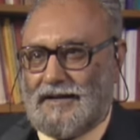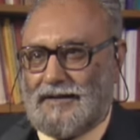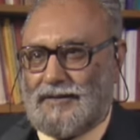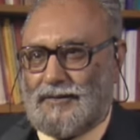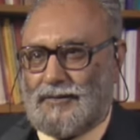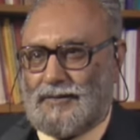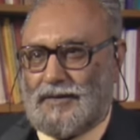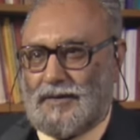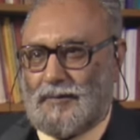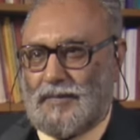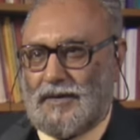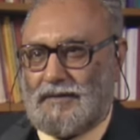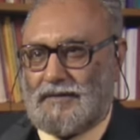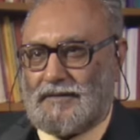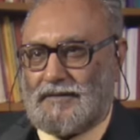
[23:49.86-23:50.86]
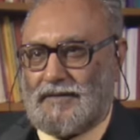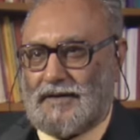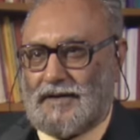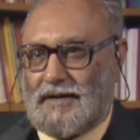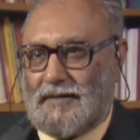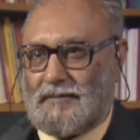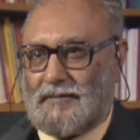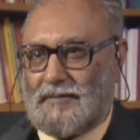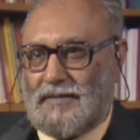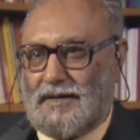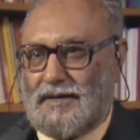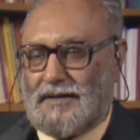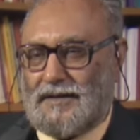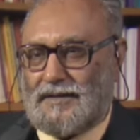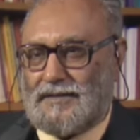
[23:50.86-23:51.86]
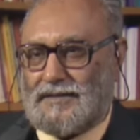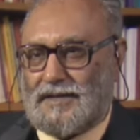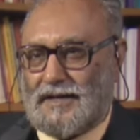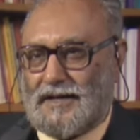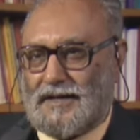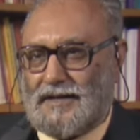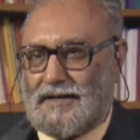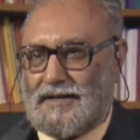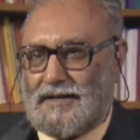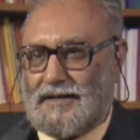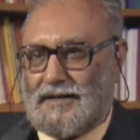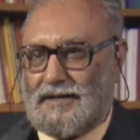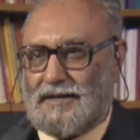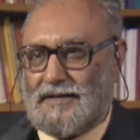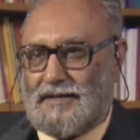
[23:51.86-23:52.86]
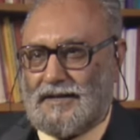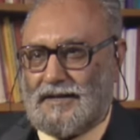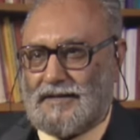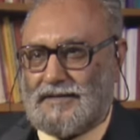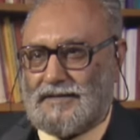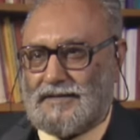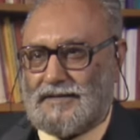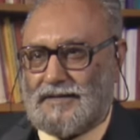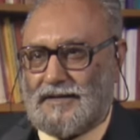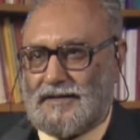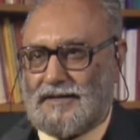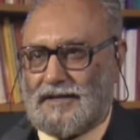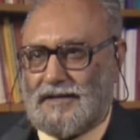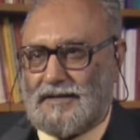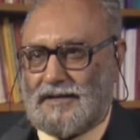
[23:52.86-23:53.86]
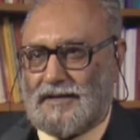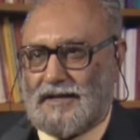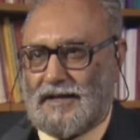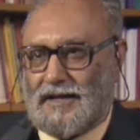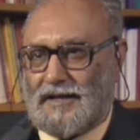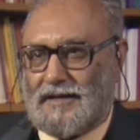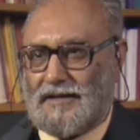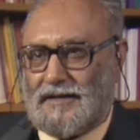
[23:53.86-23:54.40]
nuclear power will come secondary in their thinking.